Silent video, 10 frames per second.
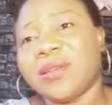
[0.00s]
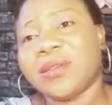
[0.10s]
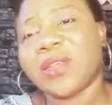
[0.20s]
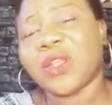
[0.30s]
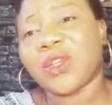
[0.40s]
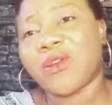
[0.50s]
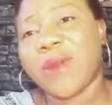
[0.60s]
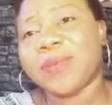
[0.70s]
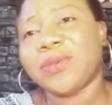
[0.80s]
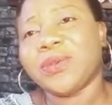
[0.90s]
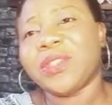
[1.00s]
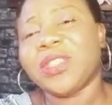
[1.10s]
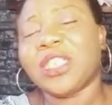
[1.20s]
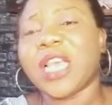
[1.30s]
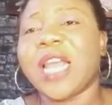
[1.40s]
subscribe to
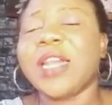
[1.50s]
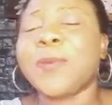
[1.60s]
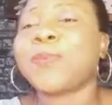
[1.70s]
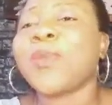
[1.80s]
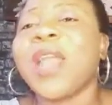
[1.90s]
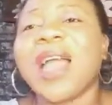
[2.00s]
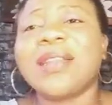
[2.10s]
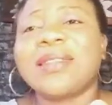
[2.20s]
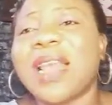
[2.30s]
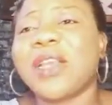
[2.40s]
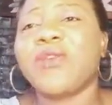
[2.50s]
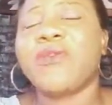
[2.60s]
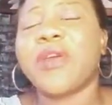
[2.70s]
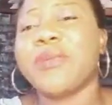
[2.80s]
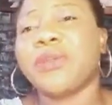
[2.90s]
this channel, and thank you
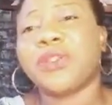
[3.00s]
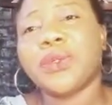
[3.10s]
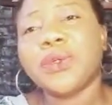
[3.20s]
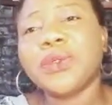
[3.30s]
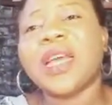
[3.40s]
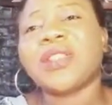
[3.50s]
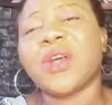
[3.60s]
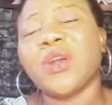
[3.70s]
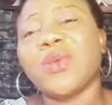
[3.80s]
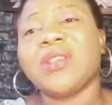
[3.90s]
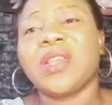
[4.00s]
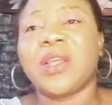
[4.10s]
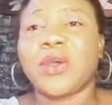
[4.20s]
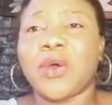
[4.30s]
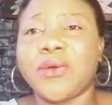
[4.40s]
very much to you that always
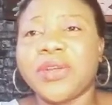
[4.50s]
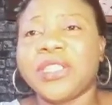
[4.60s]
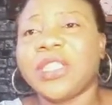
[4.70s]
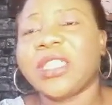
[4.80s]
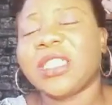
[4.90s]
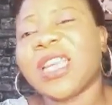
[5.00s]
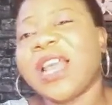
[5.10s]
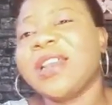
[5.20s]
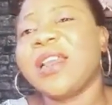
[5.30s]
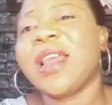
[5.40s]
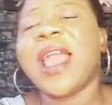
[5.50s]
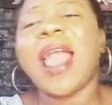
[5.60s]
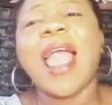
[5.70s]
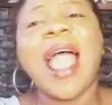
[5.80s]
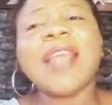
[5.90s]
encourage this channel.
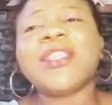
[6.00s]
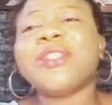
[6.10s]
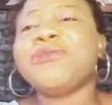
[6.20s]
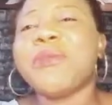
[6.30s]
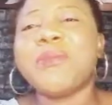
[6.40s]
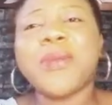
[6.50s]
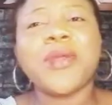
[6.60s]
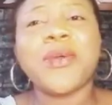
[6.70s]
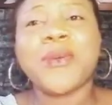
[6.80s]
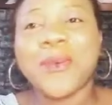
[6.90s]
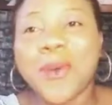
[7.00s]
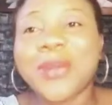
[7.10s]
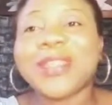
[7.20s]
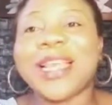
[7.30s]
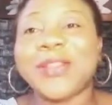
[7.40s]
I still remain your
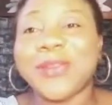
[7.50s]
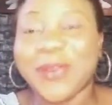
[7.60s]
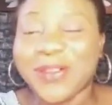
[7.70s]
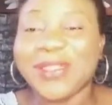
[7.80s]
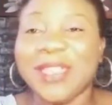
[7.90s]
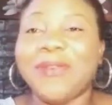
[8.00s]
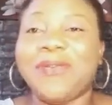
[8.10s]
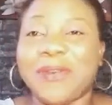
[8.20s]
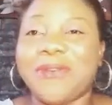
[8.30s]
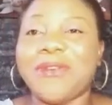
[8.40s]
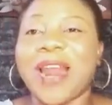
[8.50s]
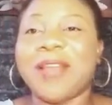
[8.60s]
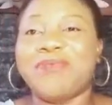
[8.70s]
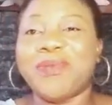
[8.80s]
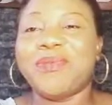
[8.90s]
one and only
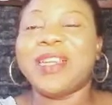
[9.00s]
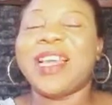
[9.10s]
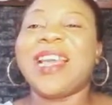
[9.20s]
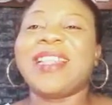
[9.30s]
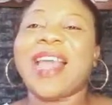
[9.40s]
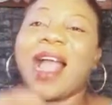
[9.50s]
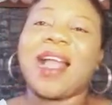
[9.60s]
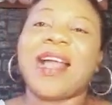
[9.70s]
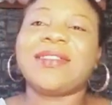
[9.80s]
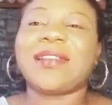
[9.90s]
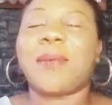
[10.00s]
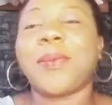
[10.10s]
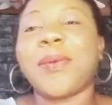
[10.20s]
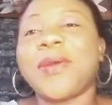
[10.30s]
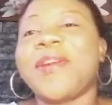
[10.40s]
favorite bubble girl, Agatha
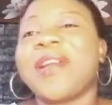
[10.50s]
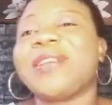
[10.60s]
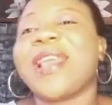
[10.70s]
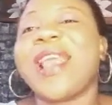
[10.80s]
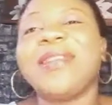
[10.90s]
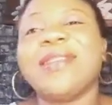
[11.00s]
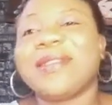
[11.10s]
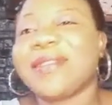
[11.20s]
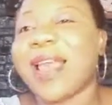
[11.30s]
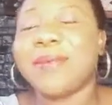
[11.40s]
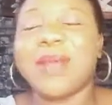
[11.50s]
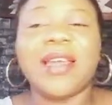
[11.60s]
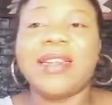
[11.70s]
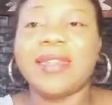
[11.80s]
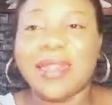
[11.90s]
Progress. Anytime,
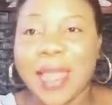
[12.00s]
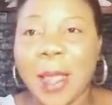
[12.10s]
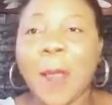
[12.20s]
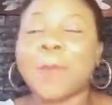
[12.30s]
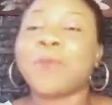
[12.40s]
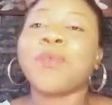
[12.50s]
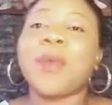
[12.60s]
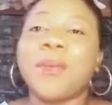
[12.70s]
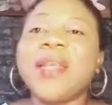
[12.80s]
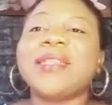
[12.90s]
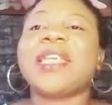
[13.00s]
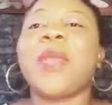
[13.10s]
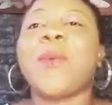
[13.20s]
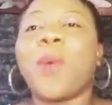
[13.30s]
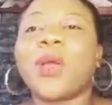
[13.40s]
any day, please
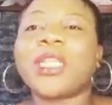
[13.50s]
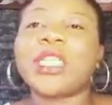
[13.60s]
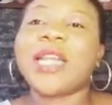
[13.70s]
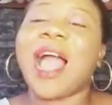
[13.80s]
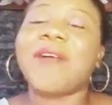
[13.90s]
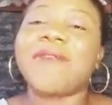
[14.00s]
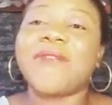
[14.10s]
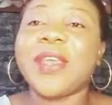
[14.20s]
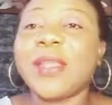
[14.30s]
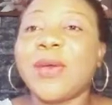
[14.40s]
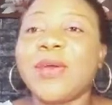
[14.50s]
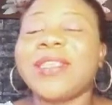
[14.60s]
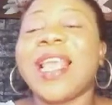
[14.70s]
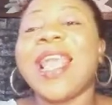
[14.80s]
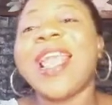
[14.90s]
keep watching our
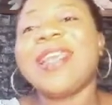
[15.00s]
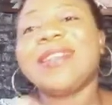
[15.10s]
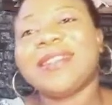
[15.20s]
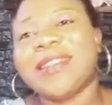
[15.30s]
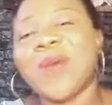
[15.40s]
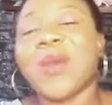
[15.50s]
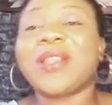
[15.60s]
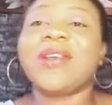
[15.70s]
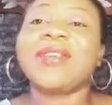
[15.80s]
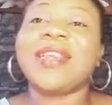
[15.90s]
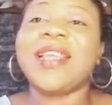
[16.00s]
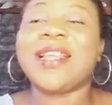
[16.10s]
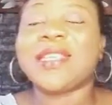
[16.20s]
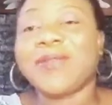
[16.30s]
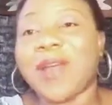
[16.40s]
videos and stay with us in
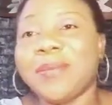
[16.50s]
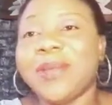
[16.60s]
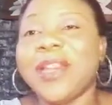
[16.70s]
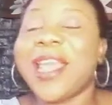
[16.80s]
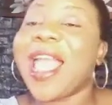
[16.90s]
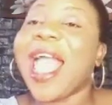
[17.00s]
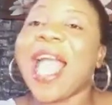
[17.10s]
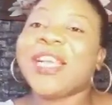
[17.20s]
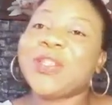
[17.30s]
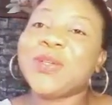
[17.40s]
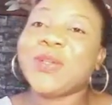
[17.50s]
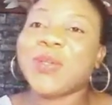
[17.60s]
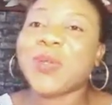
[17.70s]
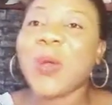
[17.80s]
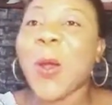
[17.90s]
this family. I choose
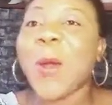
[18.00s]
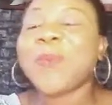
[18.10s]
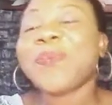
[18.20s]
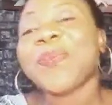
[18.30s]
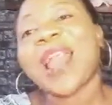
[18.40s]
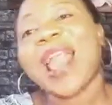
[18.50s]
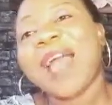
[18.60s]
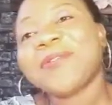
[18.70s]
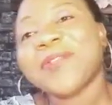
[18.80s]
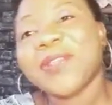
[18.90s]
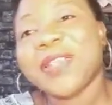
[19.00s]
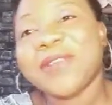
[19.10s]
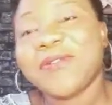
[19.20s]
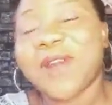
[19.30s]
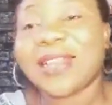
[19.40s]
to go. I have to
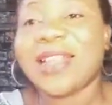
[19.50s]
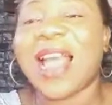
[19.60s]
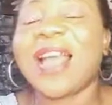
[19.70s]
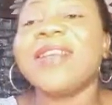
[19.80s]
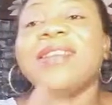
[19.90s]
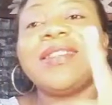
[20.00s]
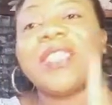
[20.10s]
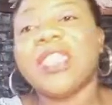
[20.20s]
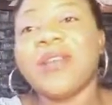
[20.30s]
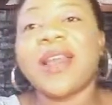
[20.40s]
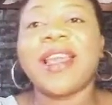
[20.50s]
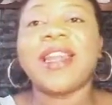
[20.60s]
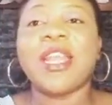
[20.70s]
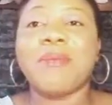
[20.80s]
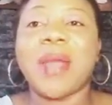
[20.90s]
leave right now. See you
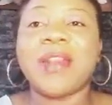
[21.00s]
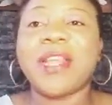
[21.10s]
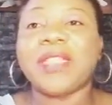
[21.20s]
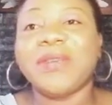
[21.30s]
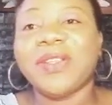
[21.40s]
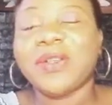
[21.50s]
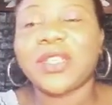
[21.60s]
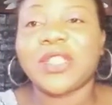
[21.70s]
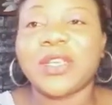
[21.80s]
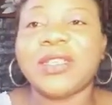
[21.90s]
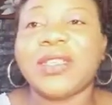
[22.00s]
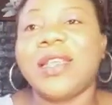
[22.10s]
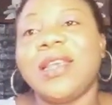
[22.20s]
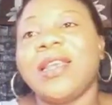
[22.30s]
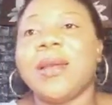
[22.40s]
again in my next video
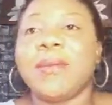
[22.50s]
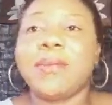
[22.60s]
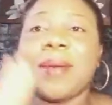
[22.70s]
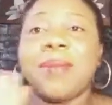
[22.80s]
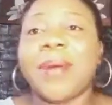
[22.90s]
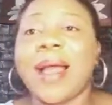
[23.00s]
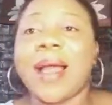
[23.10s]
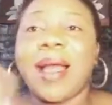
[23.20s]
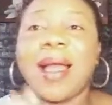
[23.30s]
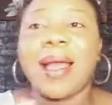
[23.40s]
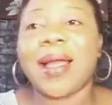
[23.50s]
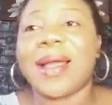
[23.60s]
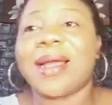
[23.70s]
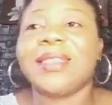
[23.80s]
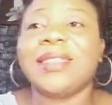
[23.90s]
shortly. Bye
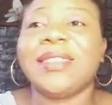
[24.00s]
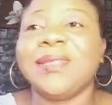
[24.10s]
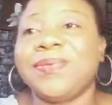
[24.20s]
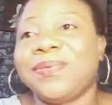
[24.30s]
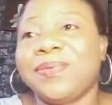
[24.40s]
bye.